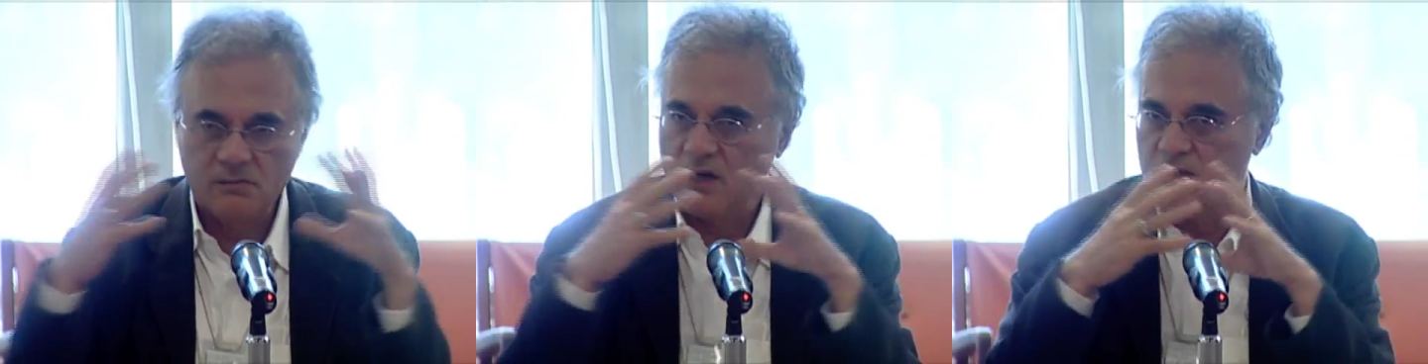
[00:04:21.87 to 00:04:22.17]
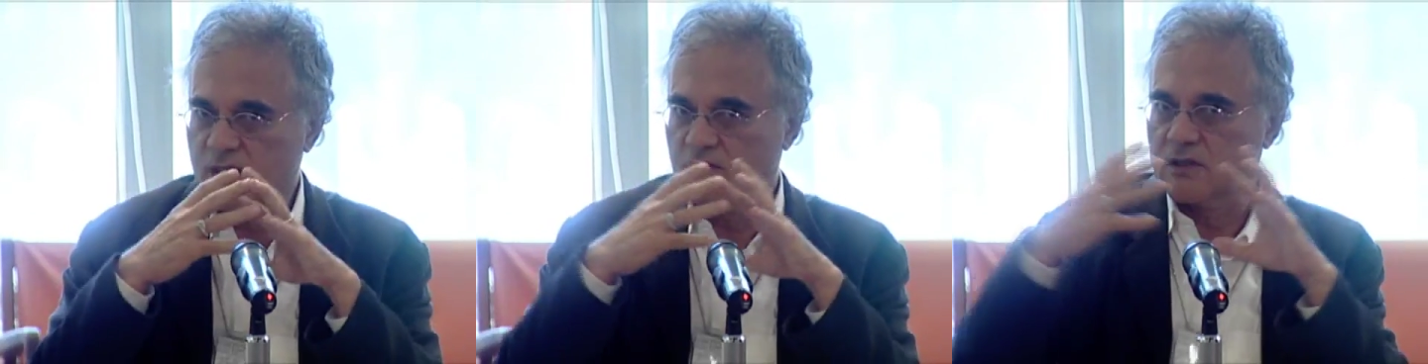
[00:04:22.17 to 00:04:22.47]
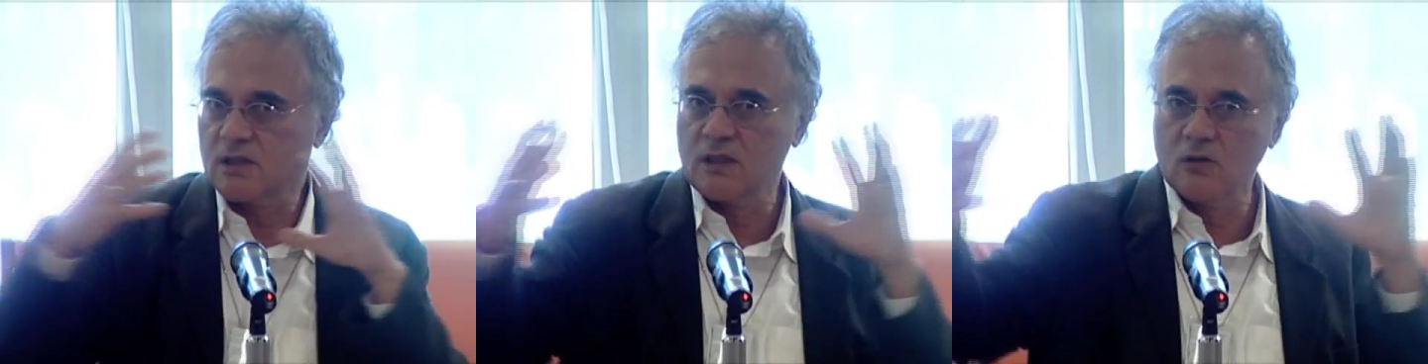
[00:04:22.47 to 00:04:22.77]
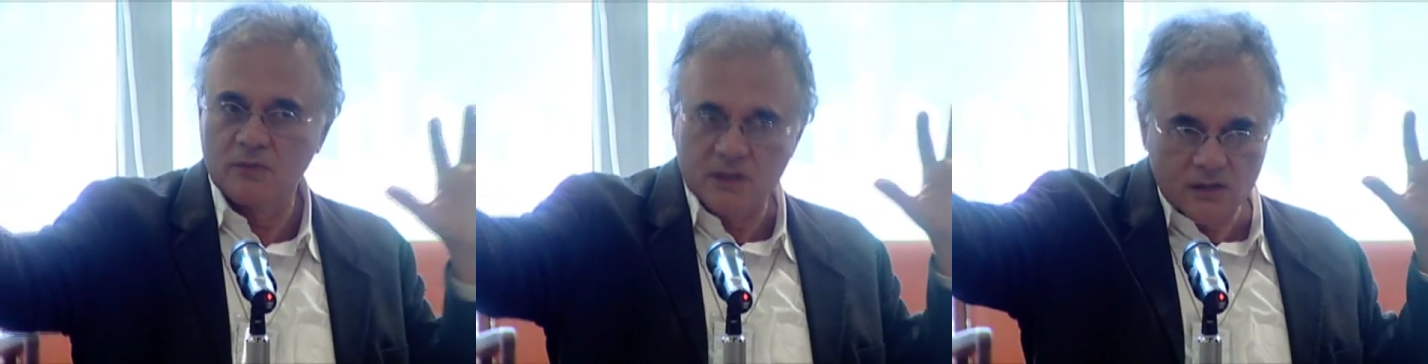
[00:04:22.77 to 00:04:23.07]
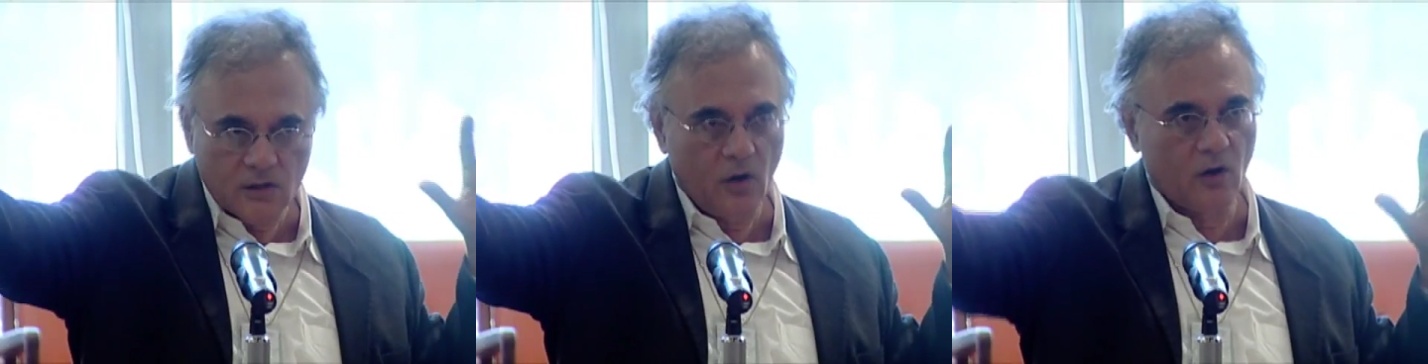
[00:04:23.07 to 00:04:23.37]
about 70
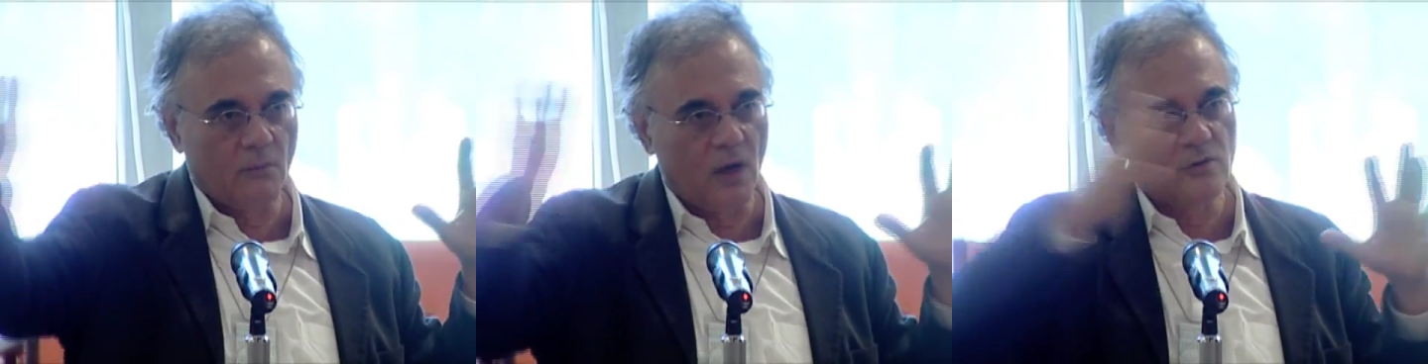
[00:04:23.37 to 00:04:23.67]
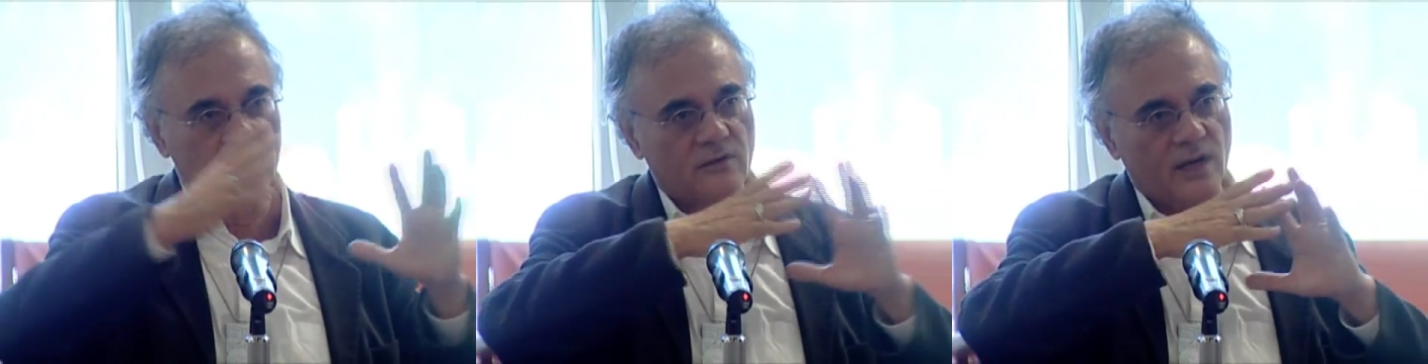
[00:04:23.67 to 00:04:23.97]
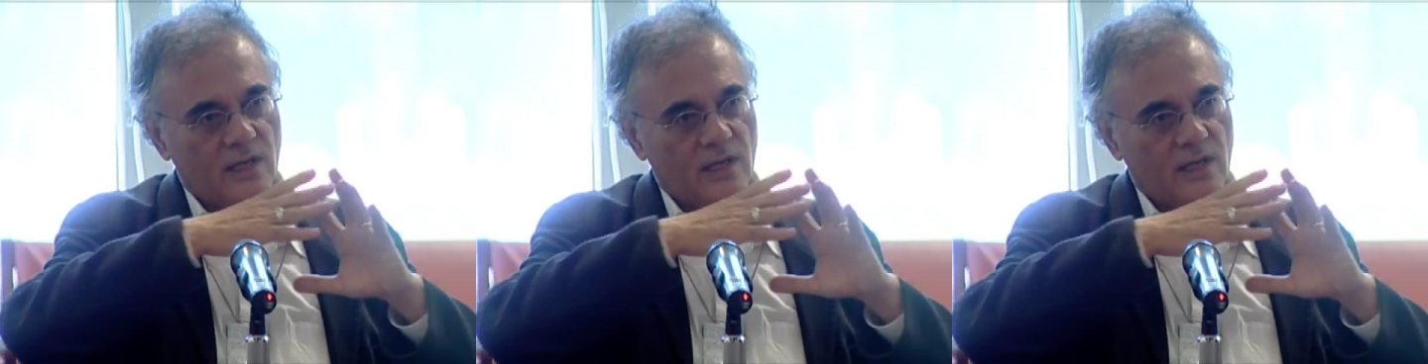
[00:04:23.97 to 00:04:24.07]
kilometers long mountain